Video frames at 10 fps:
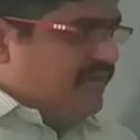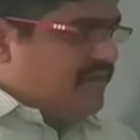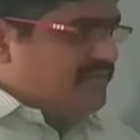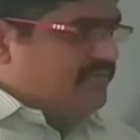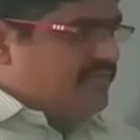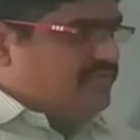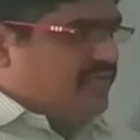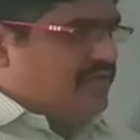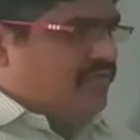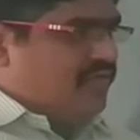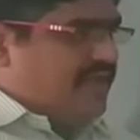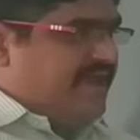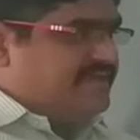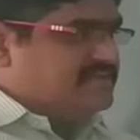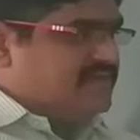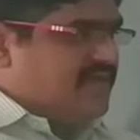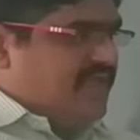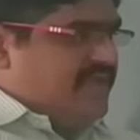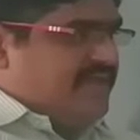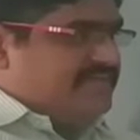or otherwise you can call as
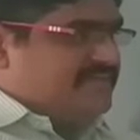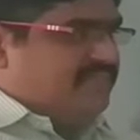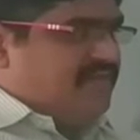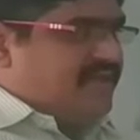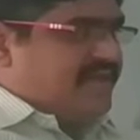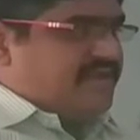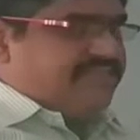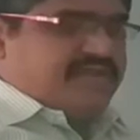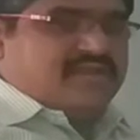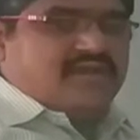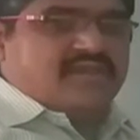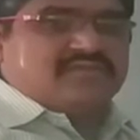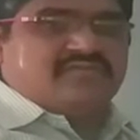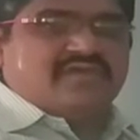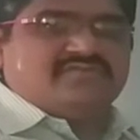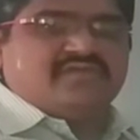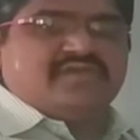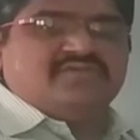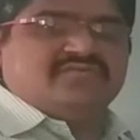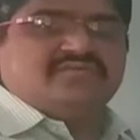a Sewell-Wright effect, or otherwise you
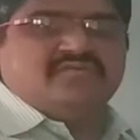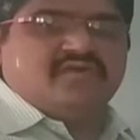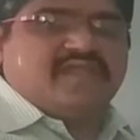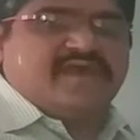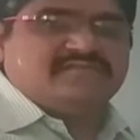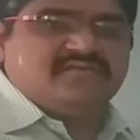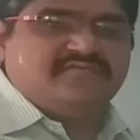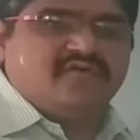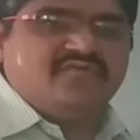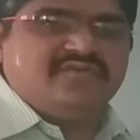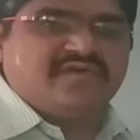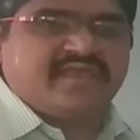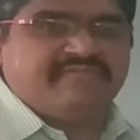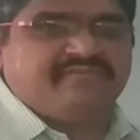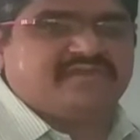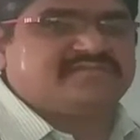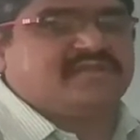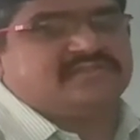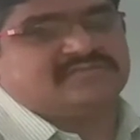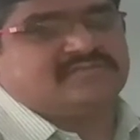can use the word as a founder effects
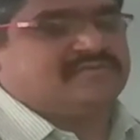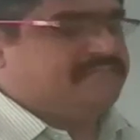also.